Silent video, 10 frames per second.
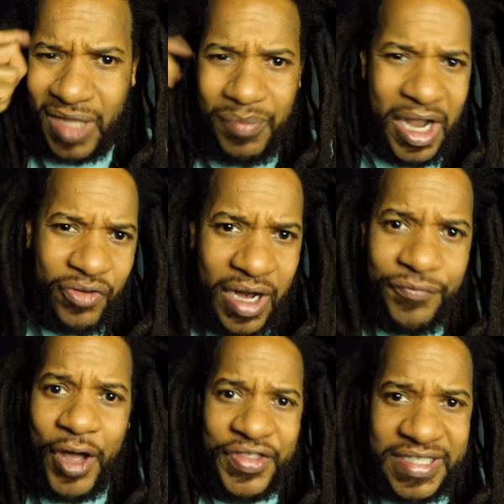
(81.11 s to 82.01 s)
My
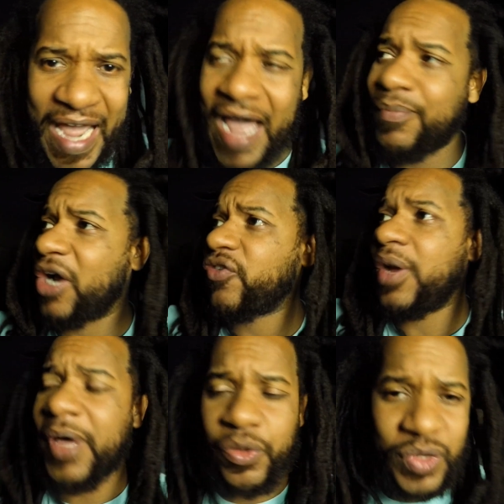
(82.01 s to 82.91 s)
grandfather died. My
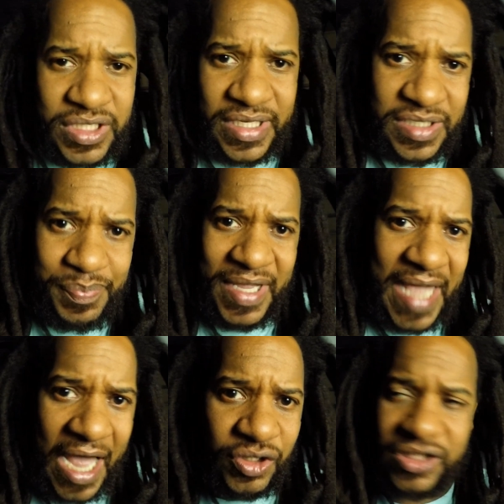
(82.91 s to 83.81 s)
grandmother was in this big
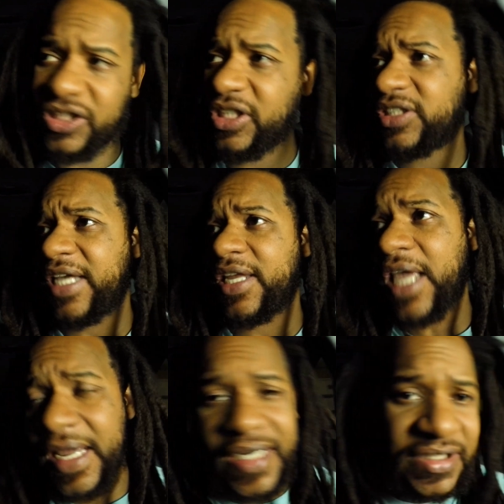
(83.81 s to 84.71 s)
house, and she said,
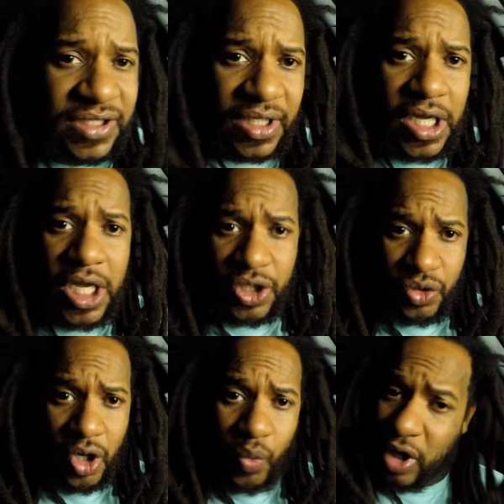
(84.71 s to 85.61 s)
"Hey, listen,
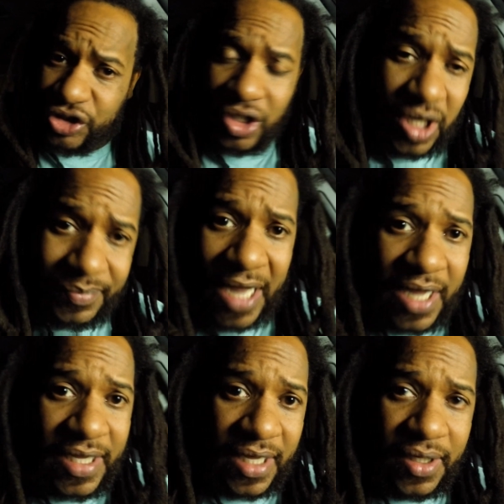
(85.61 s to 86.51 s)
you know, why don't y'all come
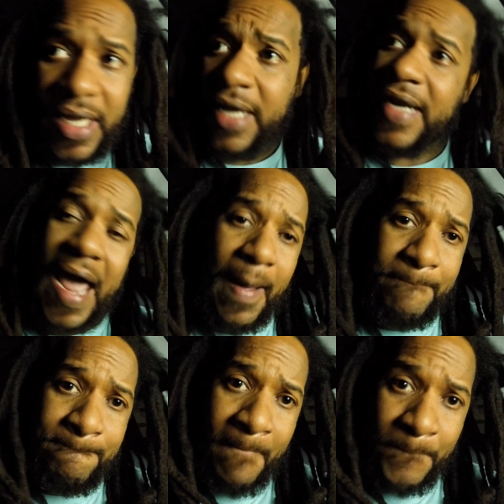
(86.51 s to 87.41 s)
down here?" Now,
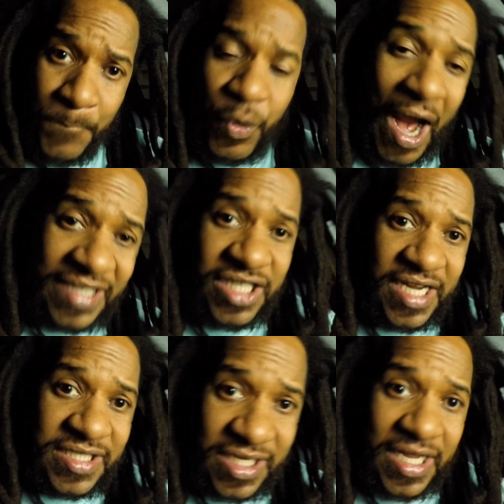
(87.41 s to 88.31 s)
prior
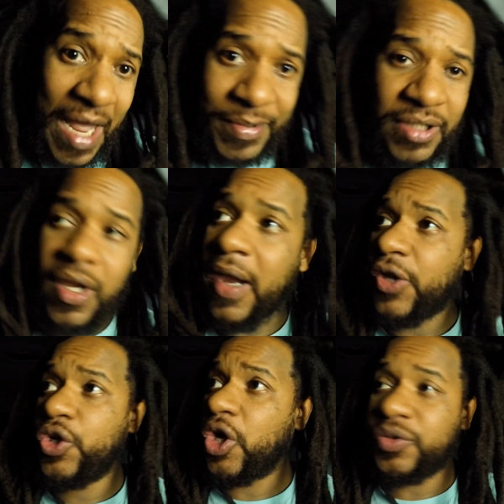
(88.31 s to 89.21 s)
to us
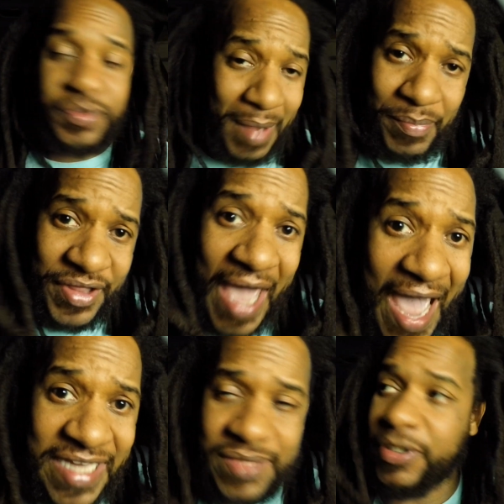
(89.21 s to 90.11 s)
coming, you know, my mother
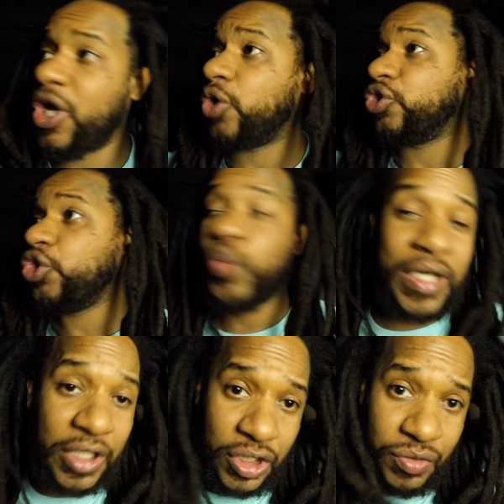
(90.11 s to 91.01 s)
asked me, "Yo, do you
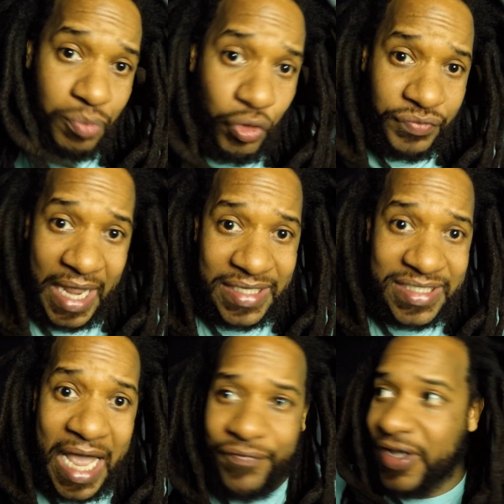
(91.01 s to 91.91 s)
want to move down
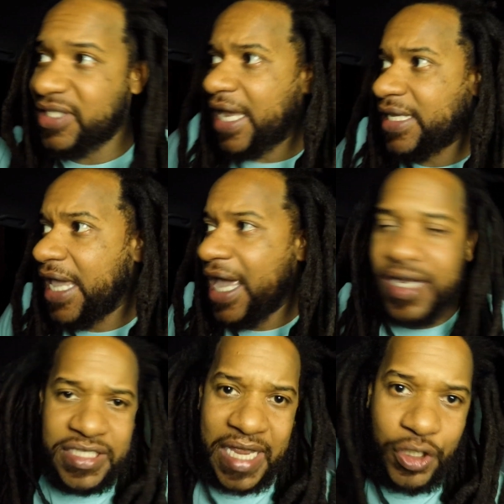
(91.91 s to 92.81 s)
South?" I said, "Yeah,"
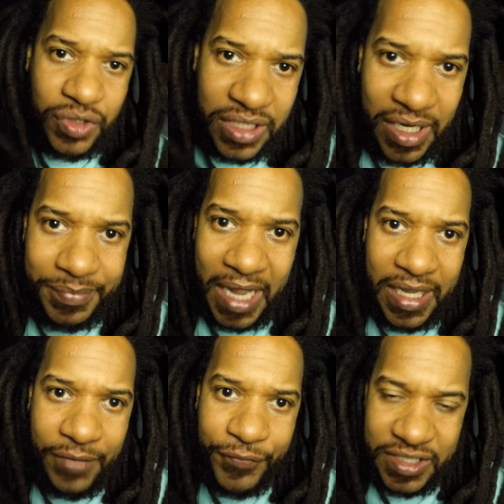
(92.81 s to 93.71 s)
because I used to come
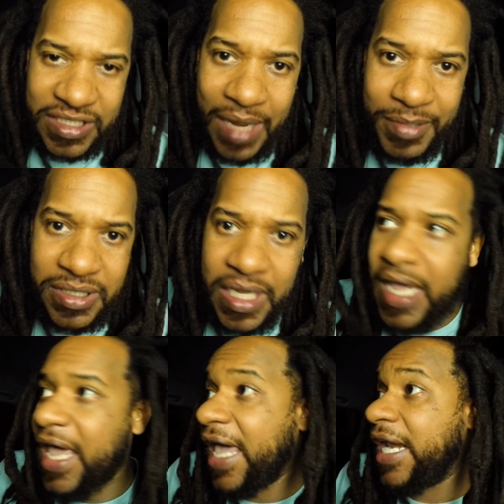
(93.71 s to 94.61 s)
down here for the summers,
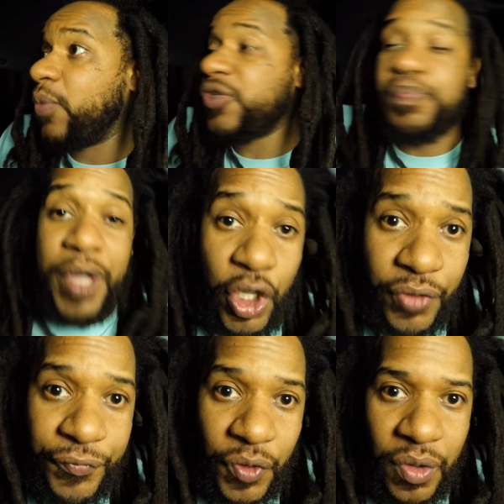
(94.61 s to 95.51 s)
and it was
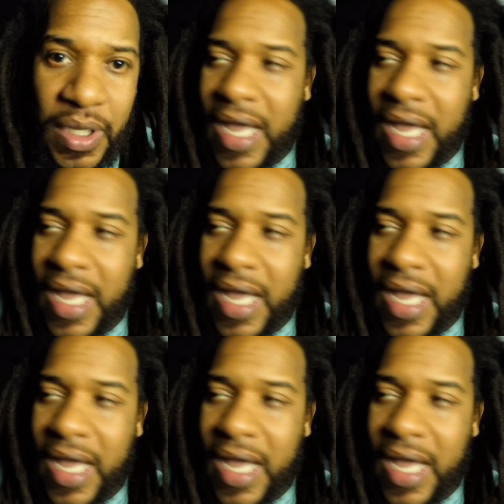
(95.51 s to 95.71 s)
beautiful.